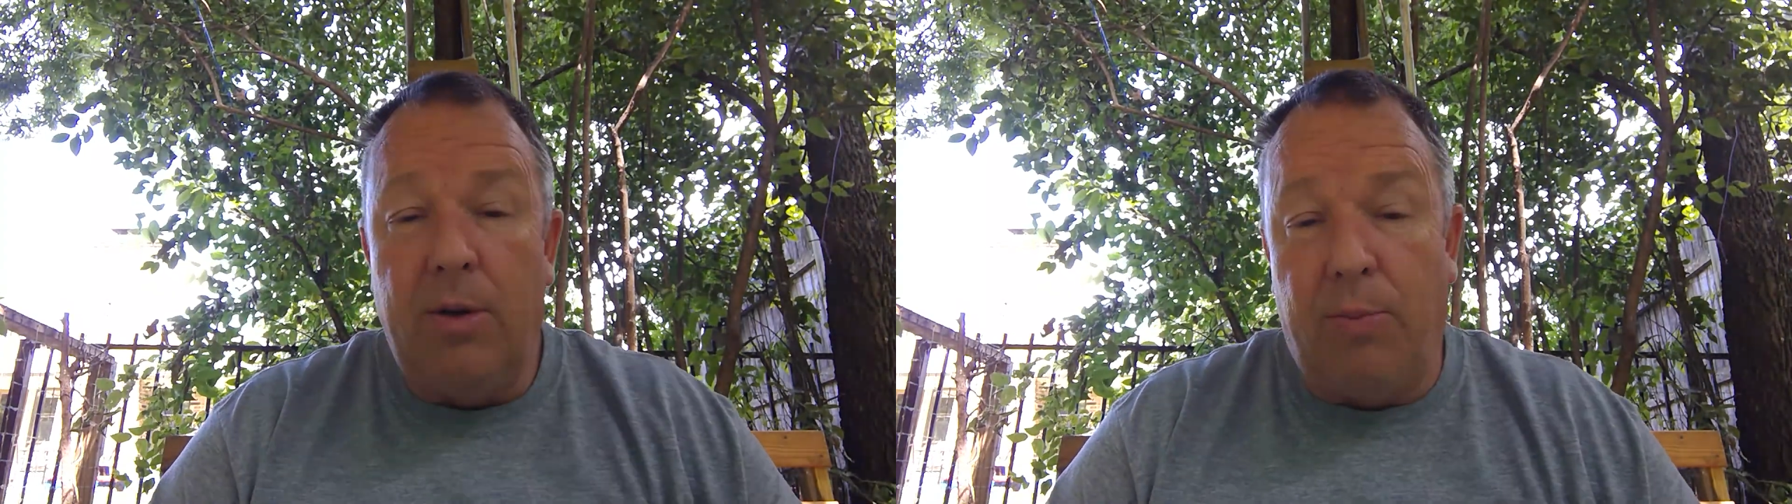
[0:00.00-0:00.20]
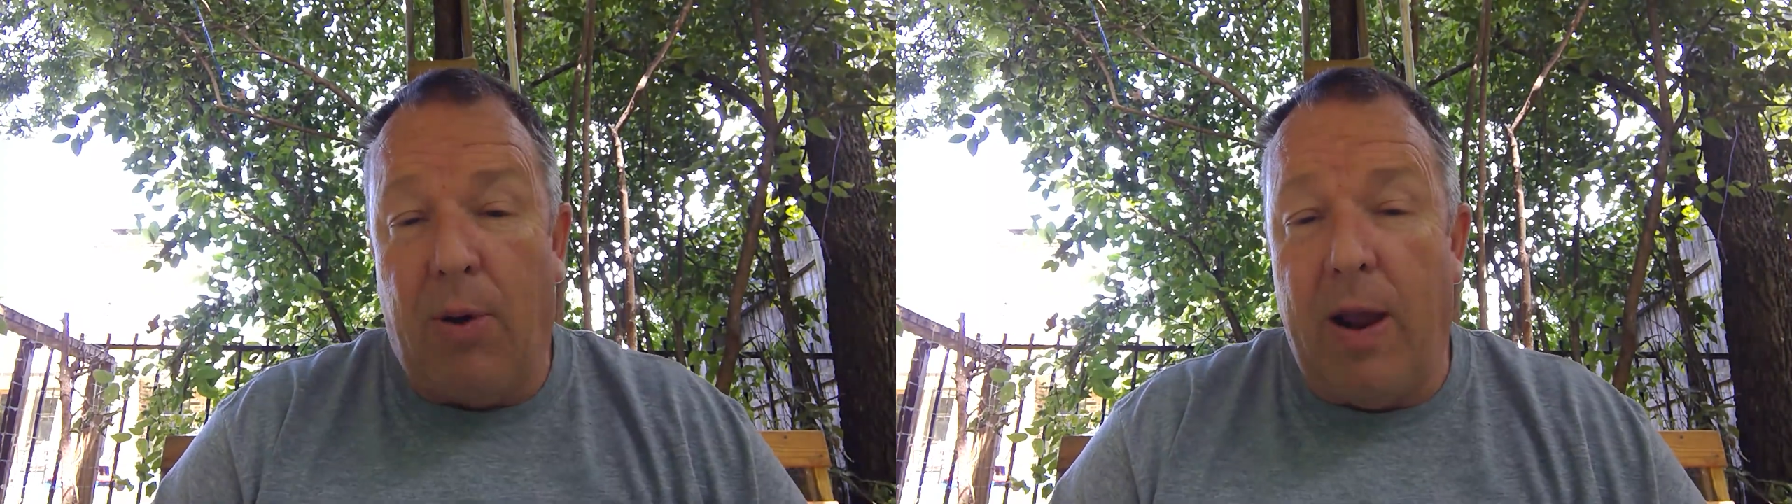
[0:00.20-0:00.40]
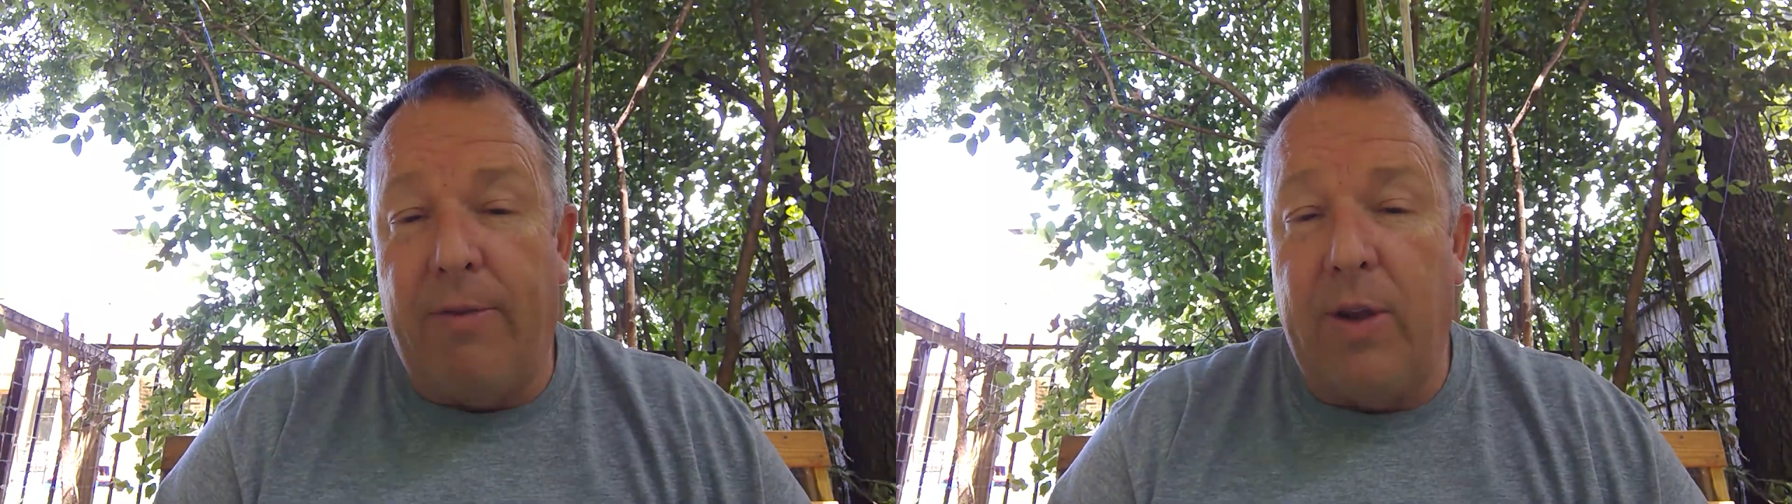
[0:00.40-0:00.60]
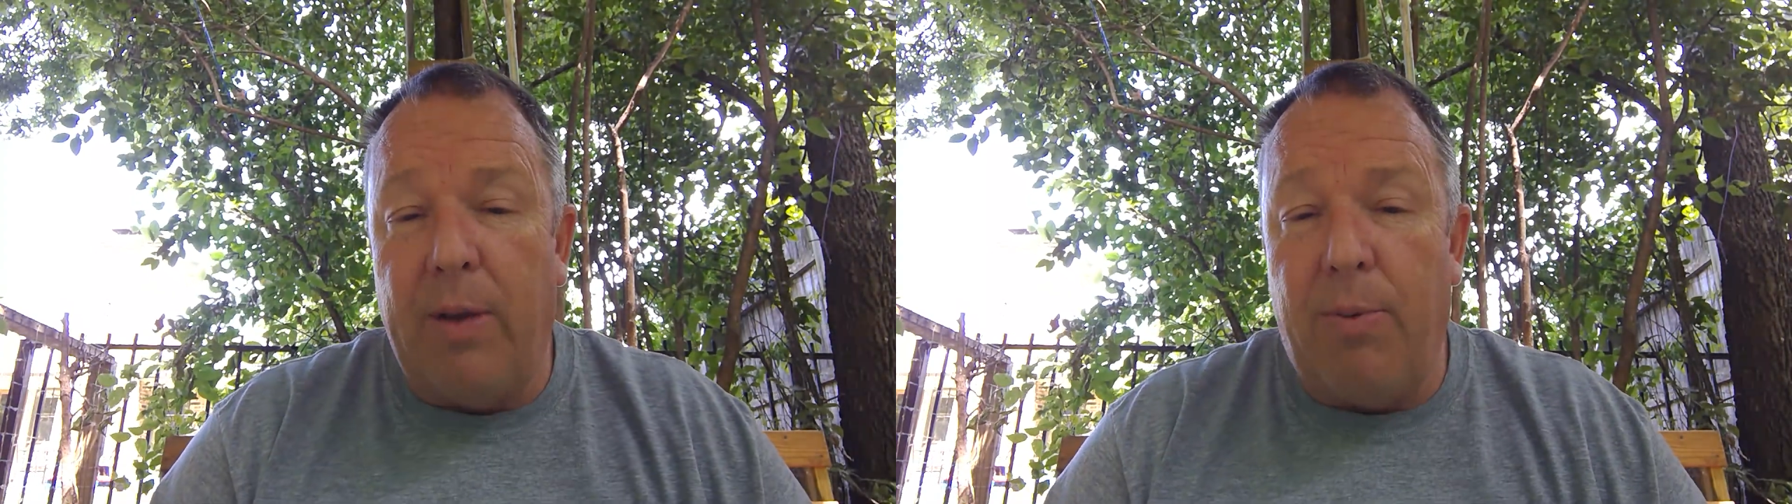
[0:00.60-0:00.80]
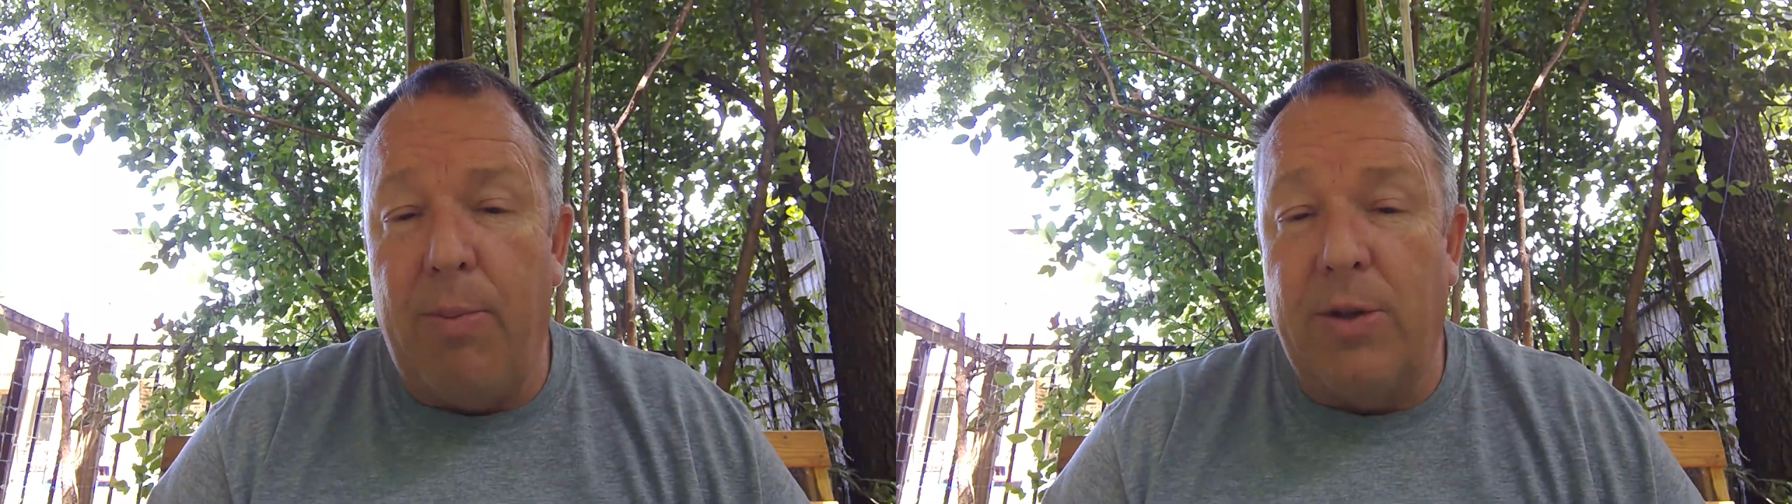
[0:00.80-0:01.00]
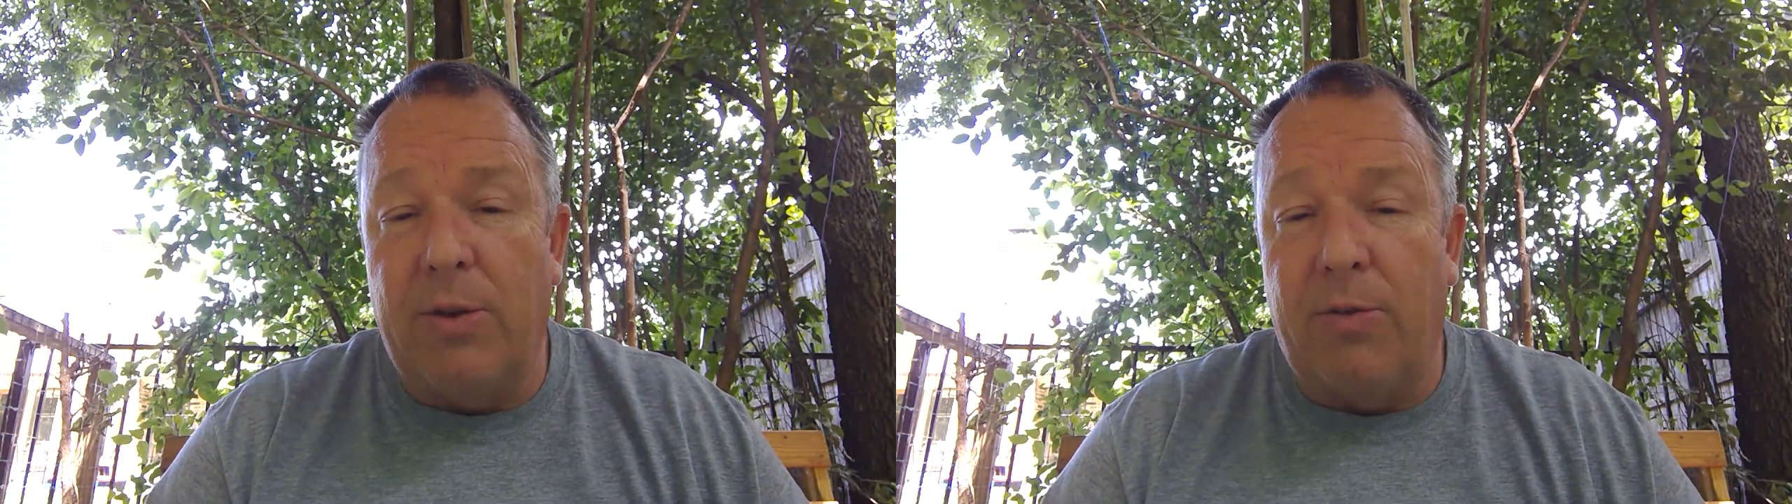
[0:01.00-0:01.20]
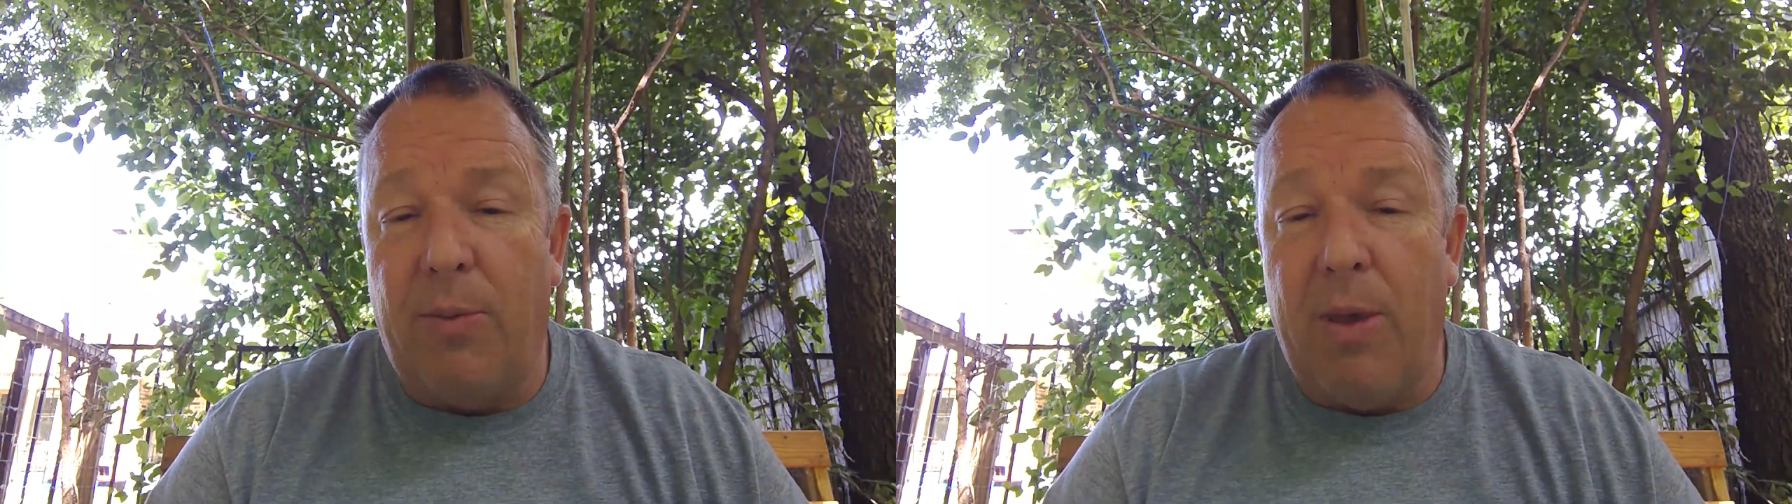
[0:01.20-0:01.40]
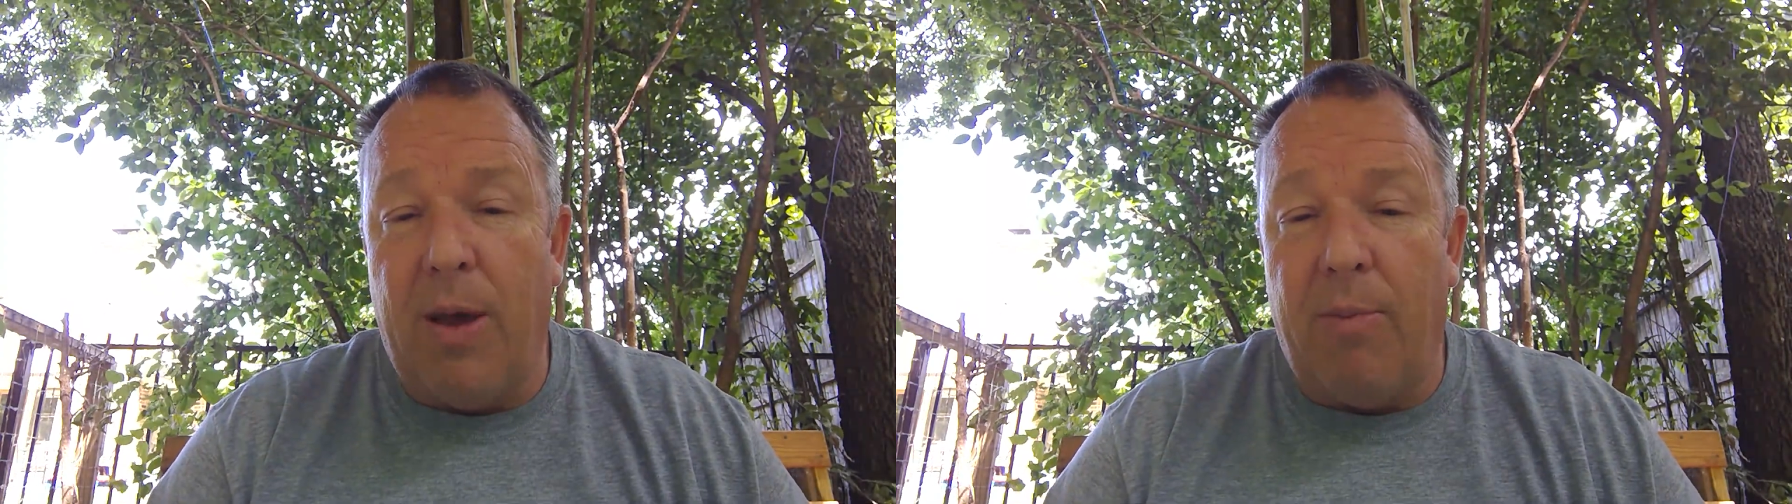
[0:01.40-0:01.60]
you probably have to get permission
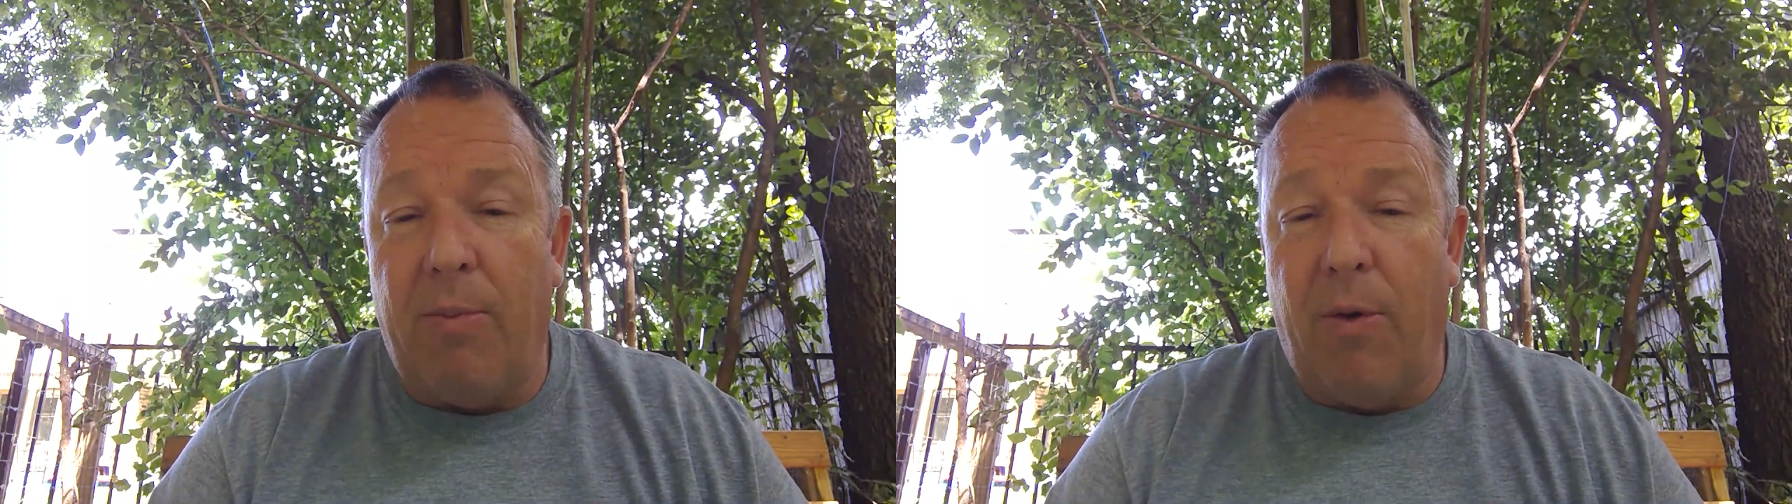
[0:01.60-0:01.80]
from them